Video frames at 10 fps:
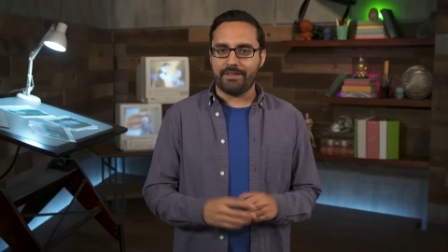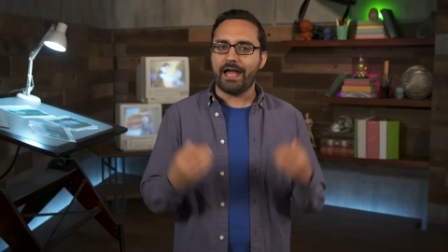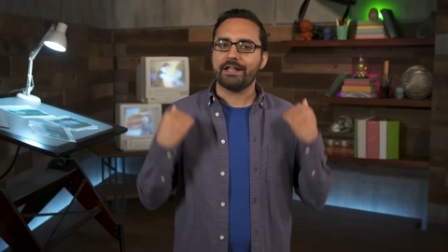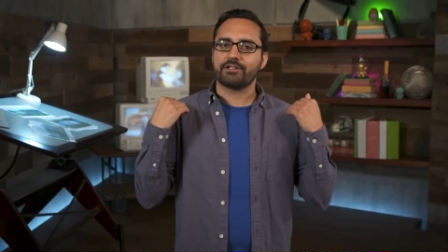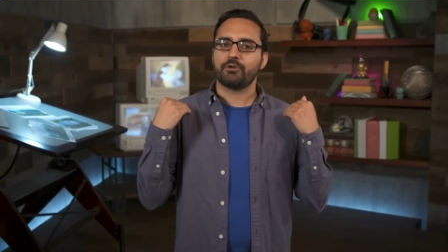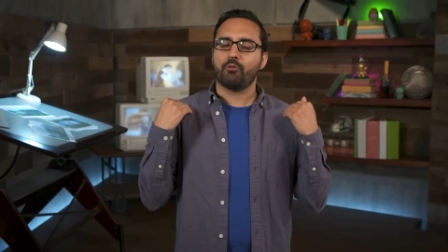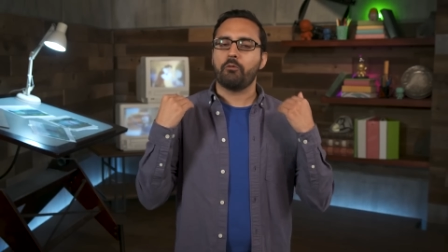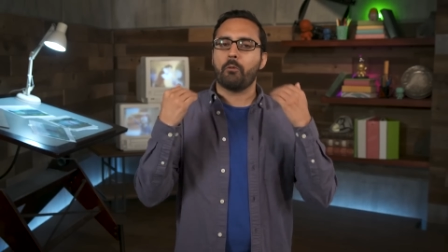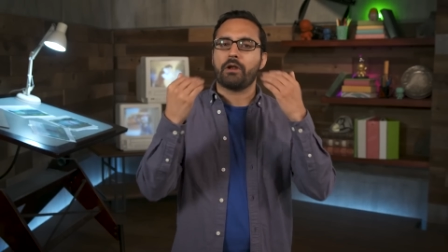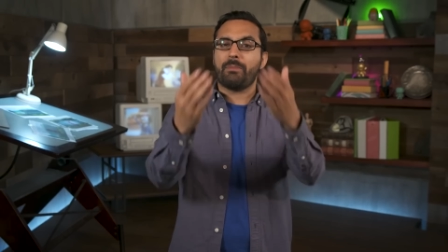And that's where
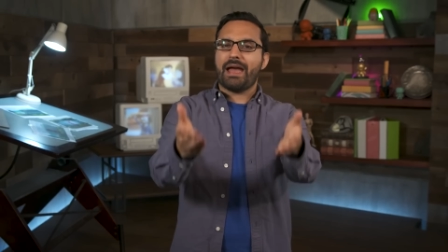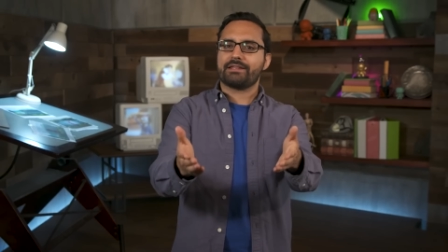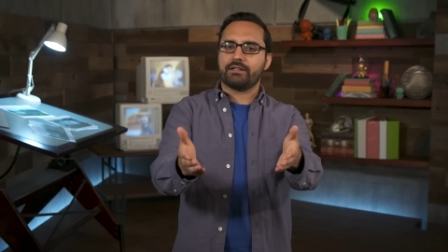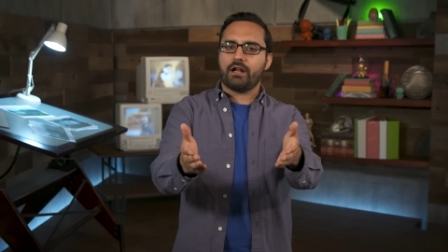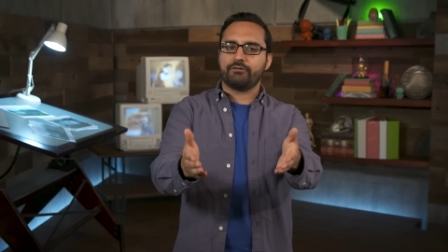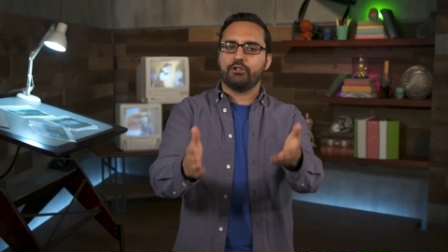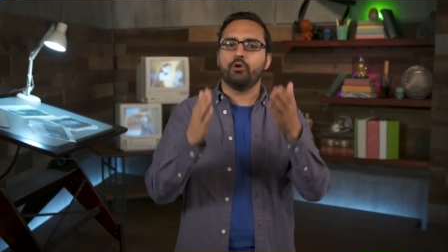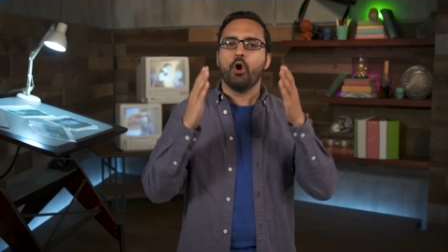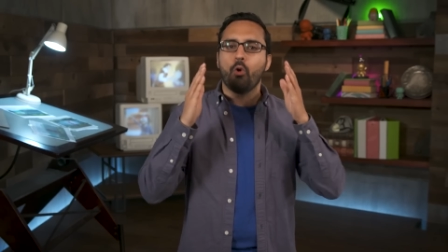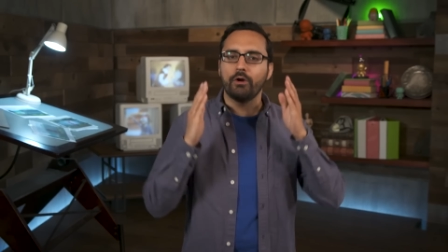we wanna pass it off to you.